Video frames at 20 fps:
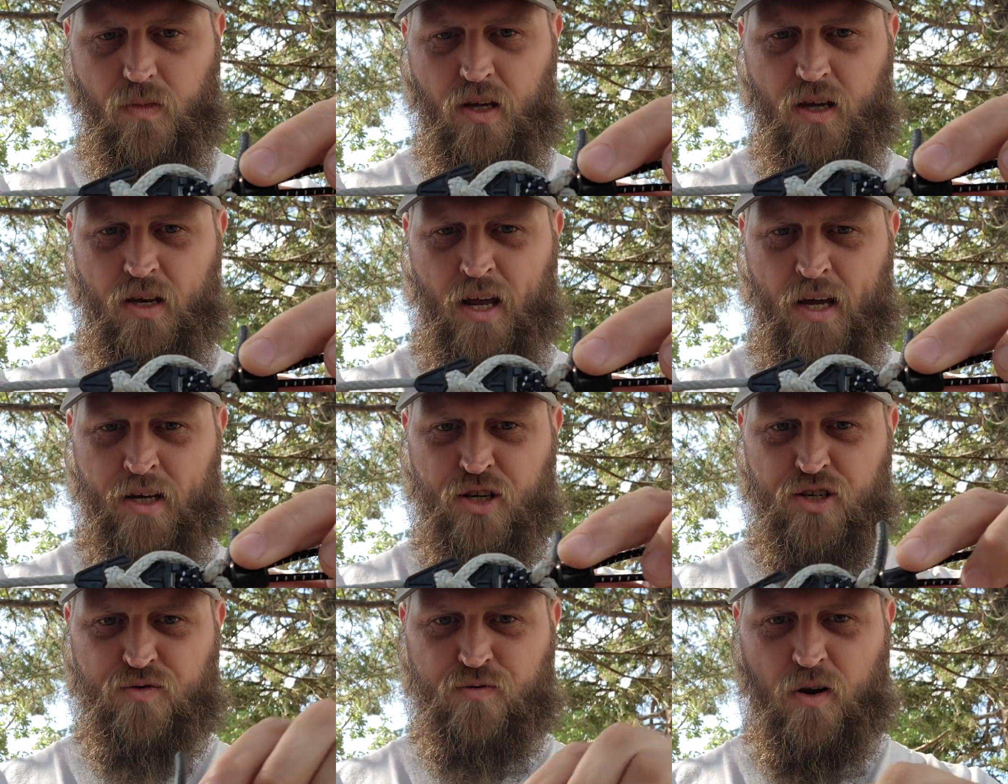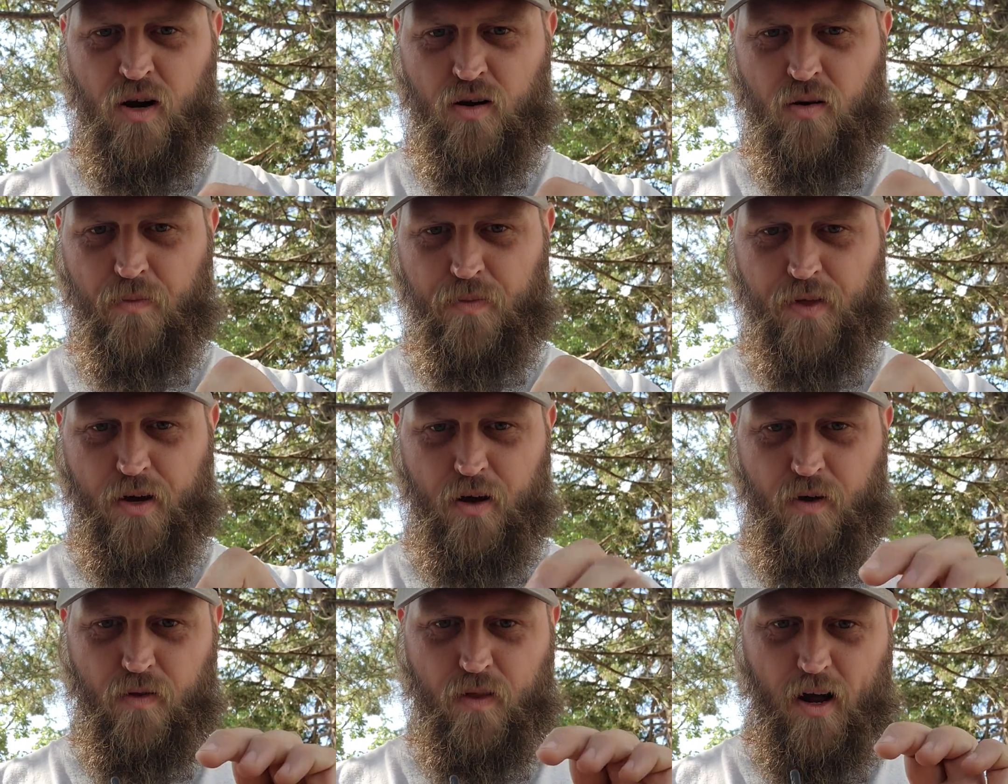And I just run them
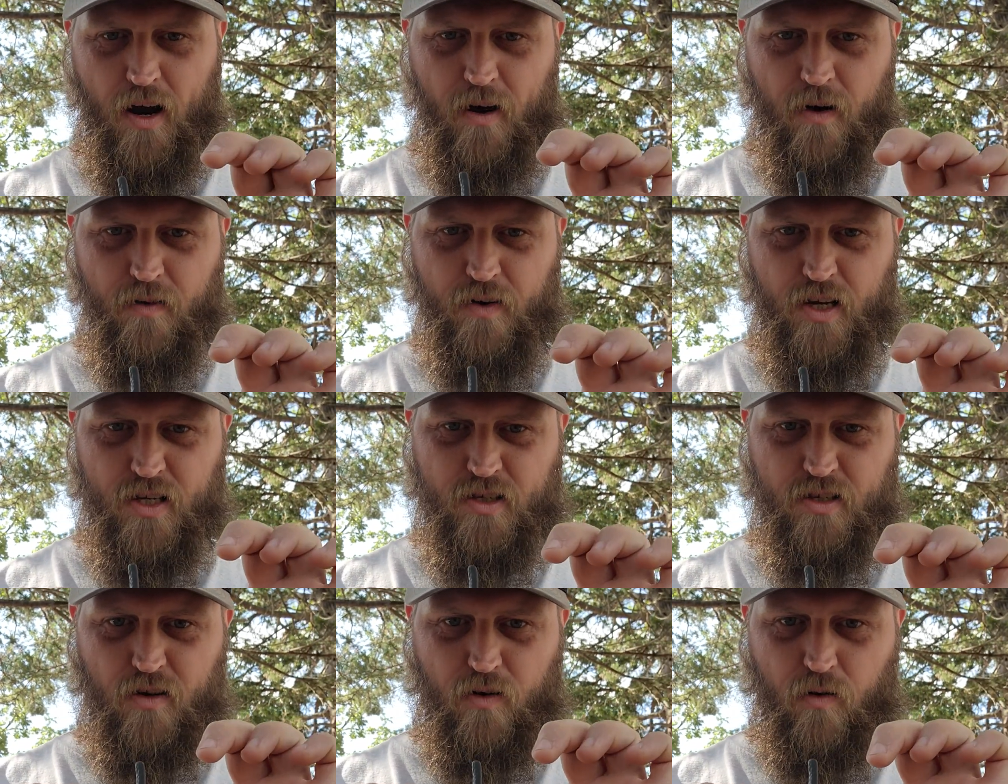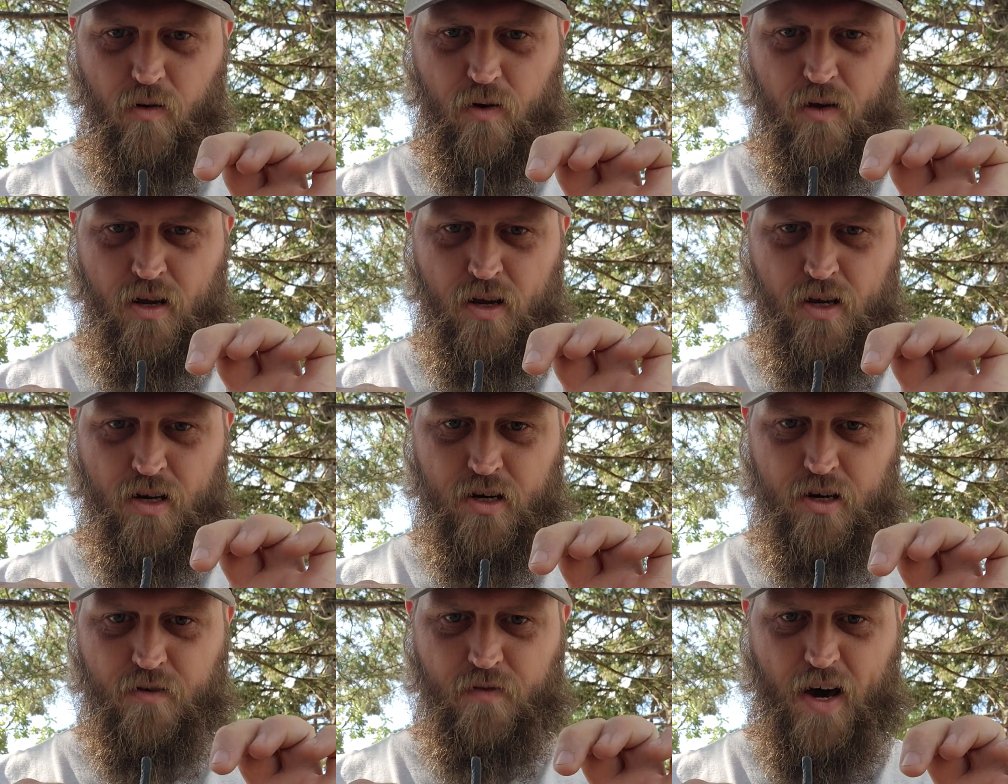through there, and this little
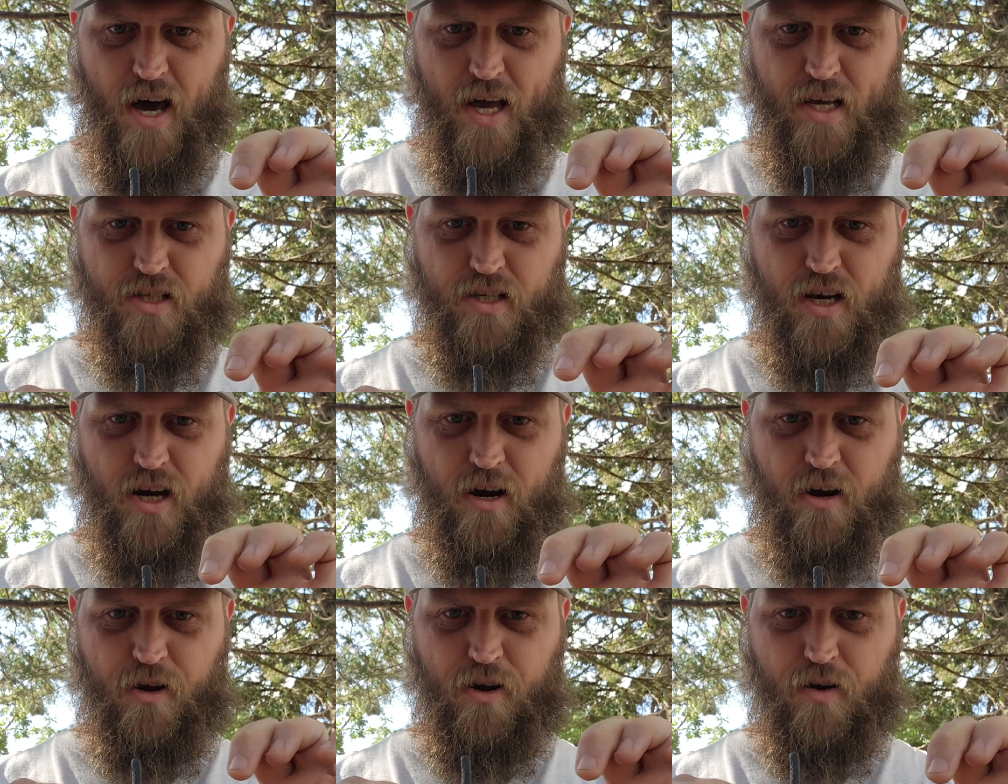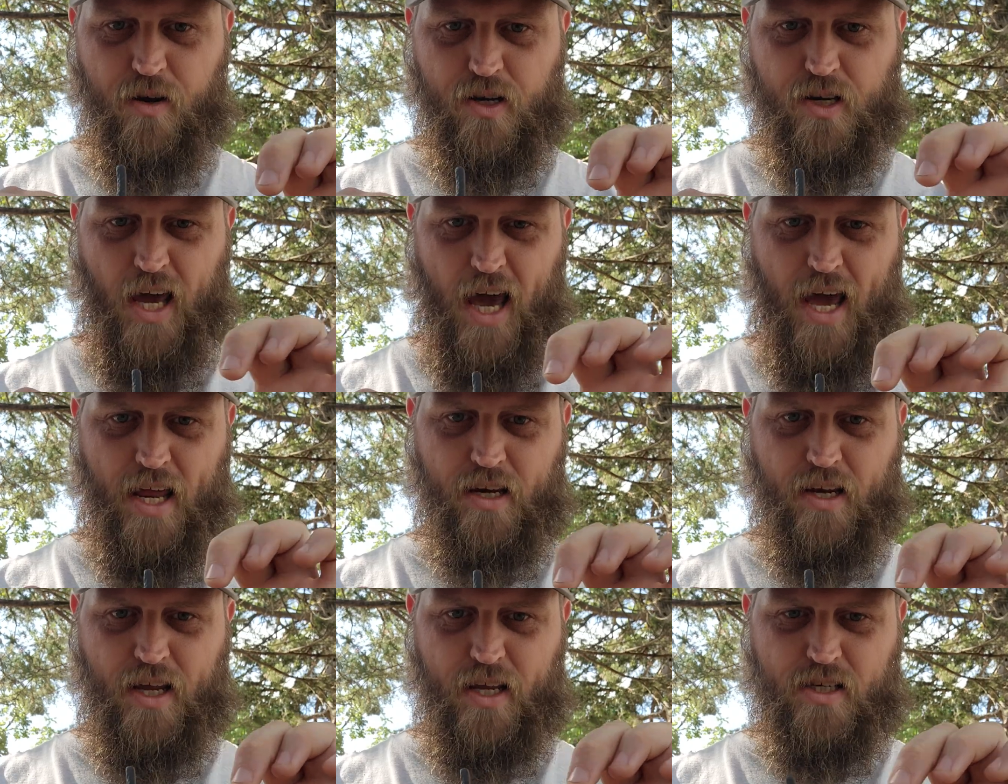device here, you can
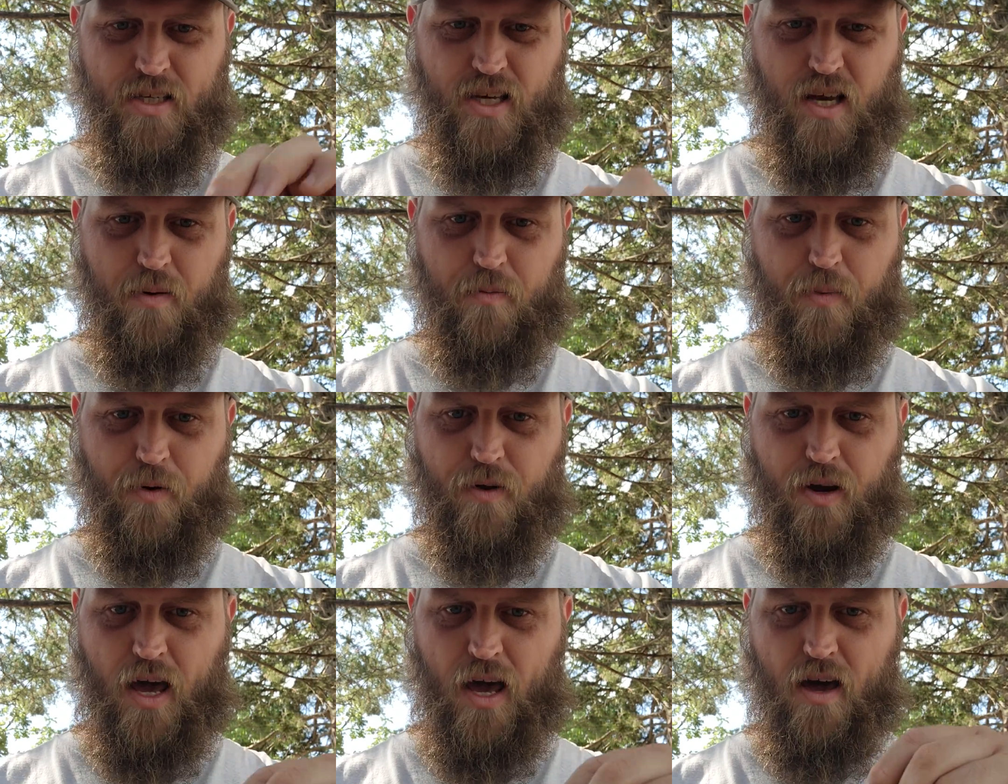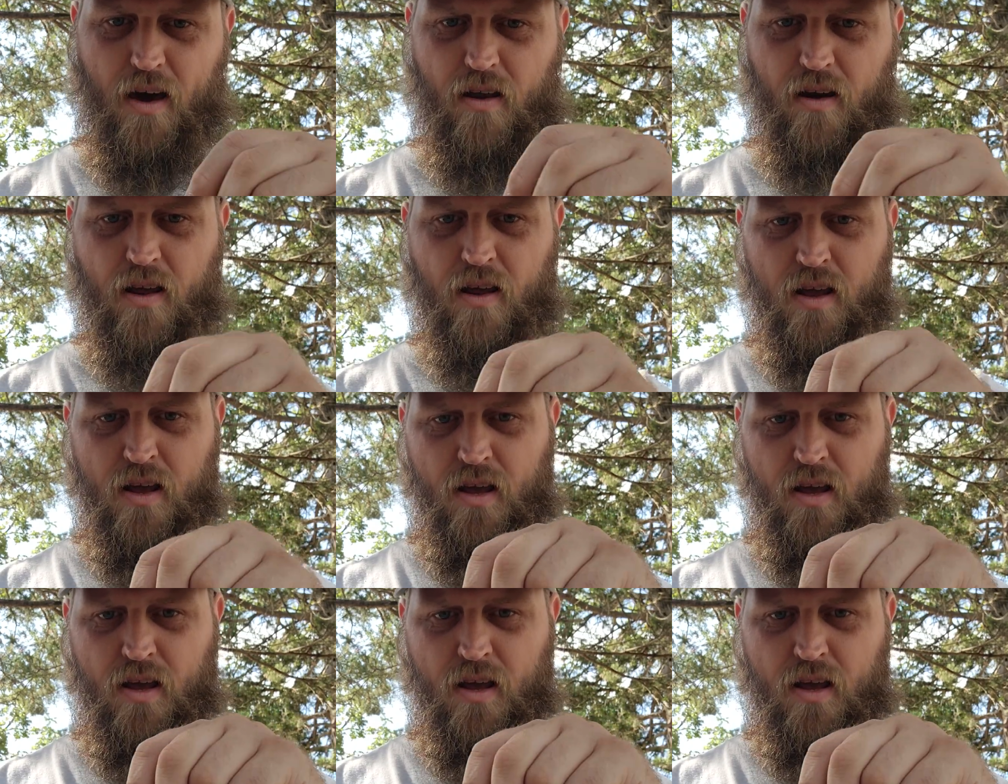tighten this up or down